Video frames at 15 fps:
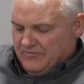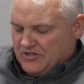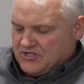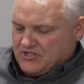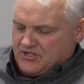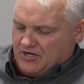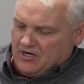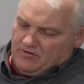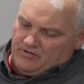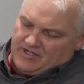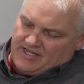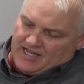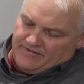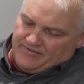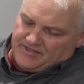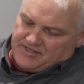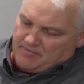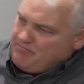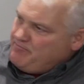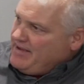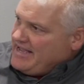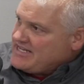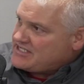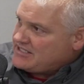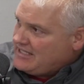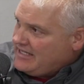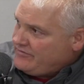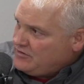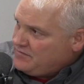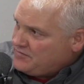going to start kind of at the base
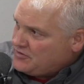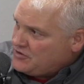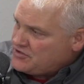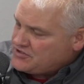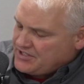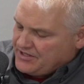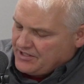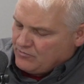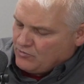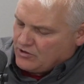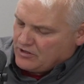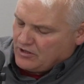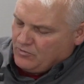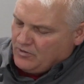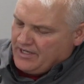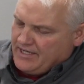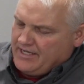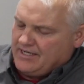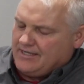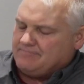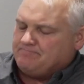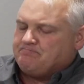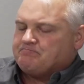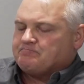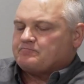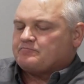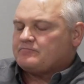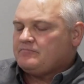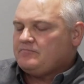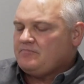level first and then work our way up.
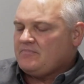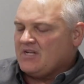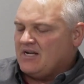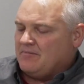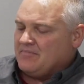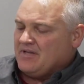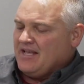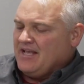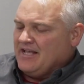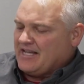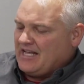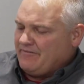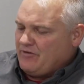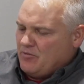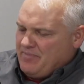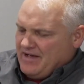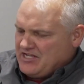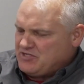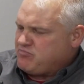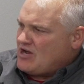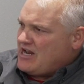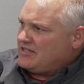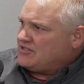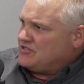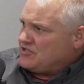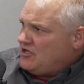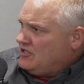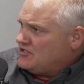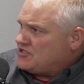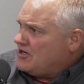Kind of our base product is
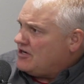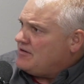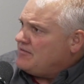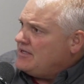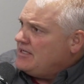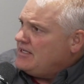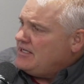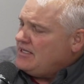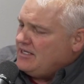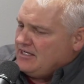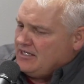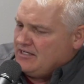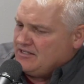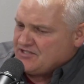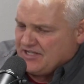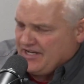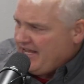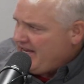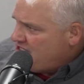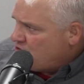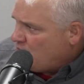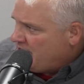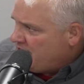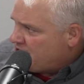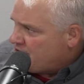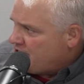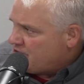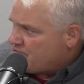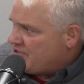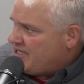All-Star. It's an
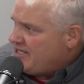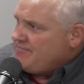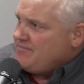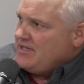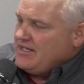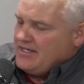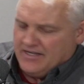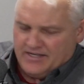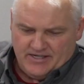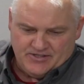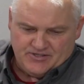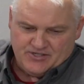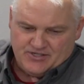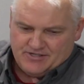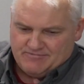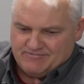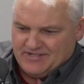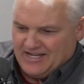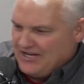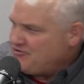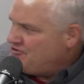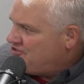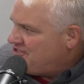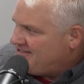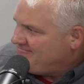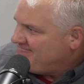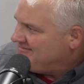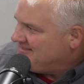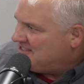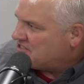823-3. It's nitrogen,
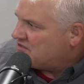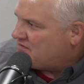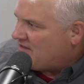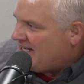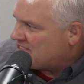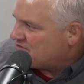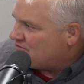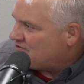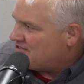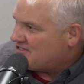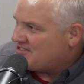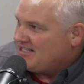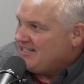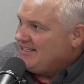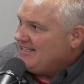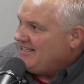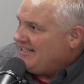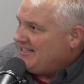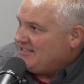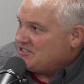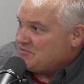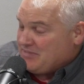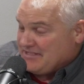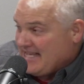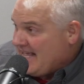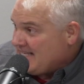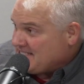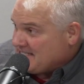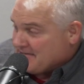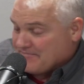it's phosphorus, and it's
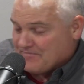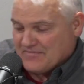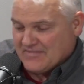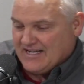potassium.